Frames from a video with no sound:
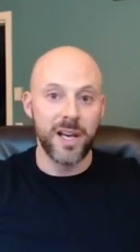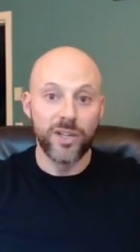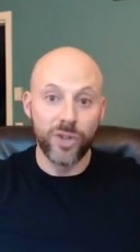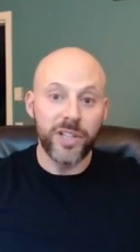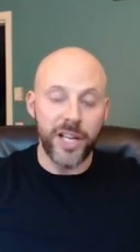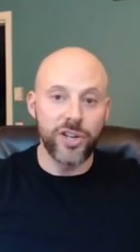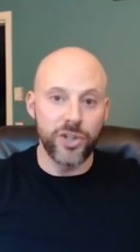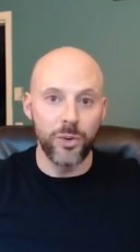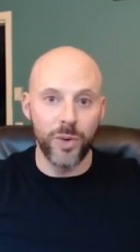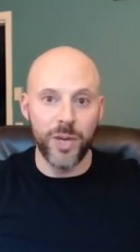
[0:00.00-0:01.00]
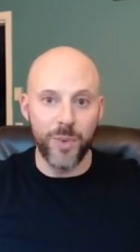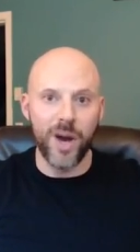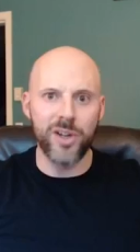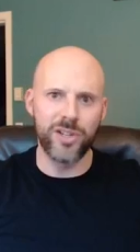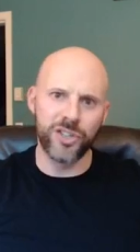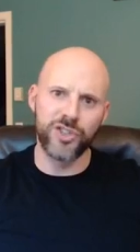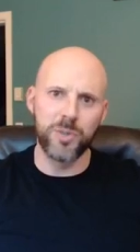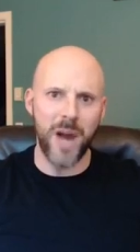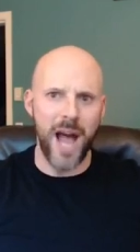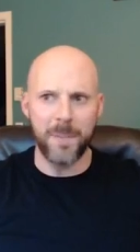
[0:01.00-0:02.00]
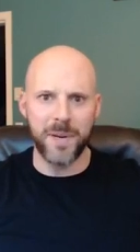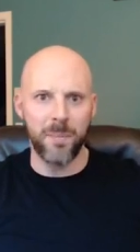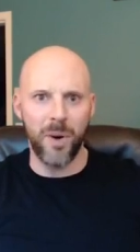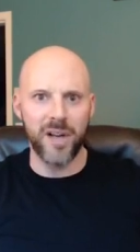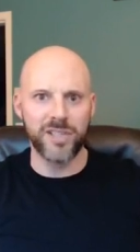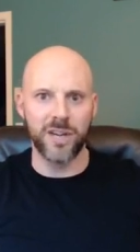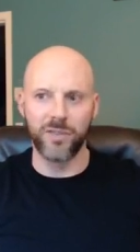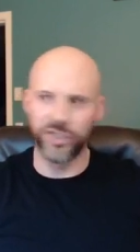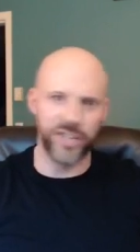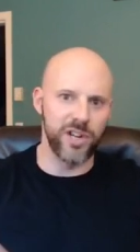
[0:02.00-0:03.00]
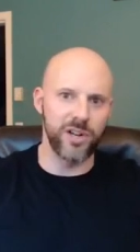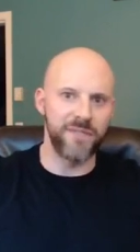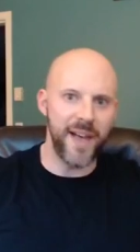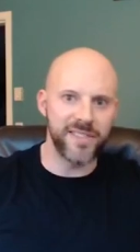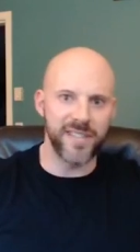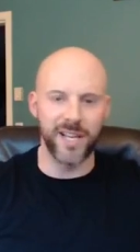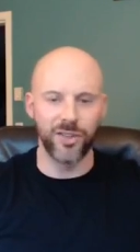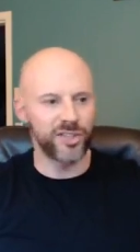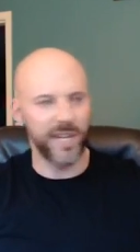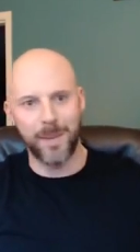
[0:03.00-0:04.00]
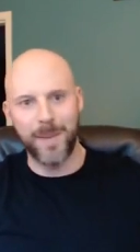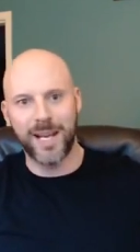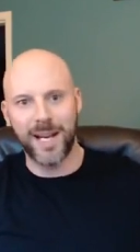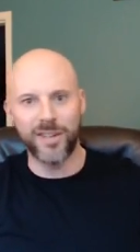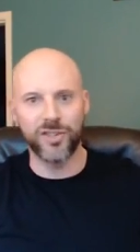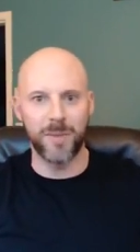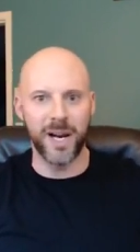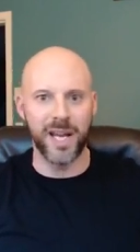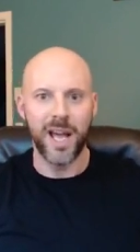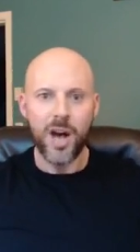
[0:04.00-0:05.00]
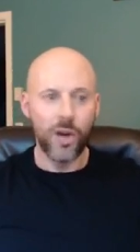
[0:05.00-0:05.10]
You look like you're doing really well. You look super happy and positive. Looks like you're investing. It looks like you're making extra money.